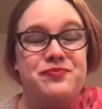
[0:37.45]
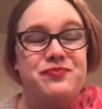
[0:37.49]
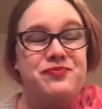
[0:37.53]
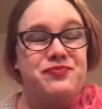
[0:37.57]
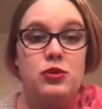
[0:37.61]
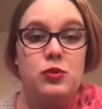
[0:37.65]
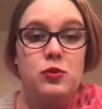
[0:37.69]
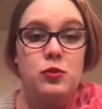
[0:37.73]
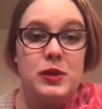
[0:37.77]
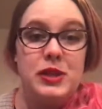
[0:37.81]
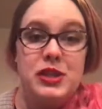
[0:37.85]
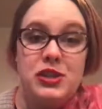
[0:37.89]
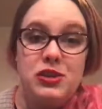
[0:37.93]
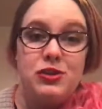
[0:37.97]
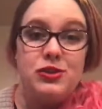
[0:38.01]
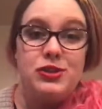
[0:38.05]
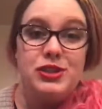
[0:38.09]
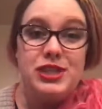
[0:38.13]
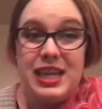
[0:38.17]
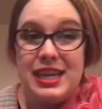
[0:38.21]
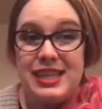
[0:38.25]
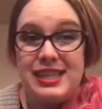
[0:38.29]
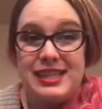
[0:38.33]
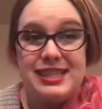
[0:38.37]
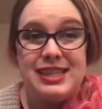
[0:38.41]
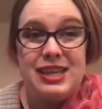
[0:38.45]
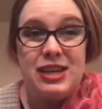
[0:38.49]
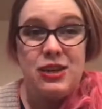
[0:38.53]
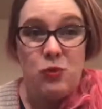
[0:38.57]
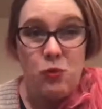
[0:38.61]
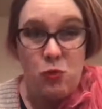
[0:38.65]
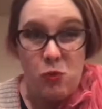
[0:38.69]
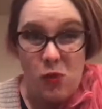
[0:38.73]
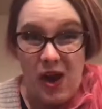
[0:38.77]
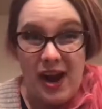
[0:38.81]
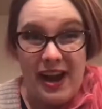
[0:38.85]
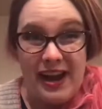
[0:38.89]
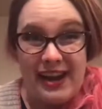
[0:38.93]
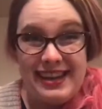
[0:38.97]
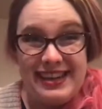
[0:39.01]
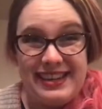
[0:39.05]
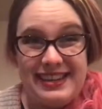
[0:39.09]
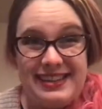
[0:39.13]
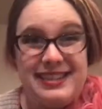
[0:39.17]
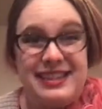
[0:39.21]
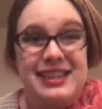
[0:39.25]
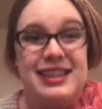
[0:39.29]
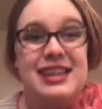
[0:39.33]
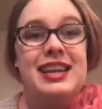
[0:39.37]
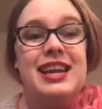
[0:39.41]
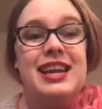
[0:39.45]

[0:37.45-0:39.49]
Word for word: So when you're tasting wine